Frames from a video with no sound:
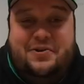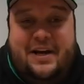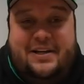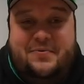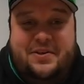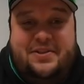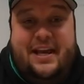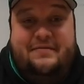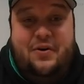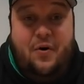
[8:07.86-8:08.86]
Trent, which
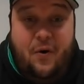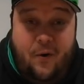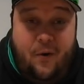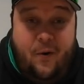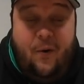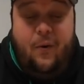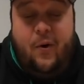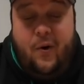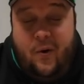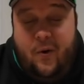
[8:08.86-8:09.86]
saved a
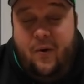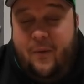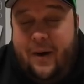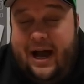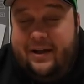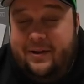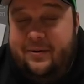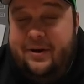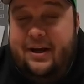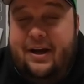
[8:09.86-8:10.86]
whole whack
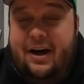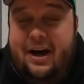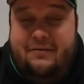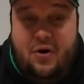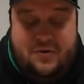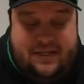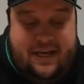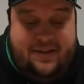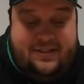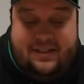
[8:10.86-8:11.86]
load of
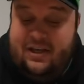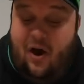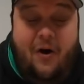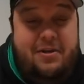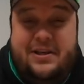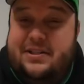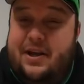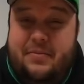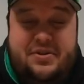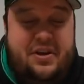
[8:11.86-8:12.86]
hotels. All these
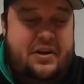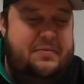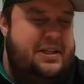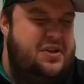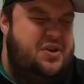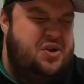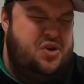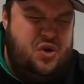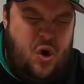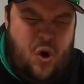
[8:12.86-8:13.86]
numbers could have been
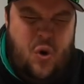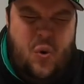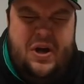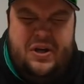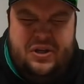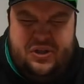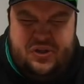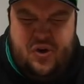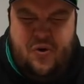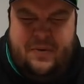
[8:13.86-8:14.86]
so
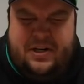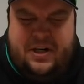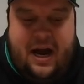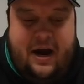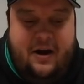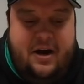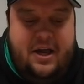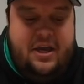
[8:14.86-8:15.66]
much higher.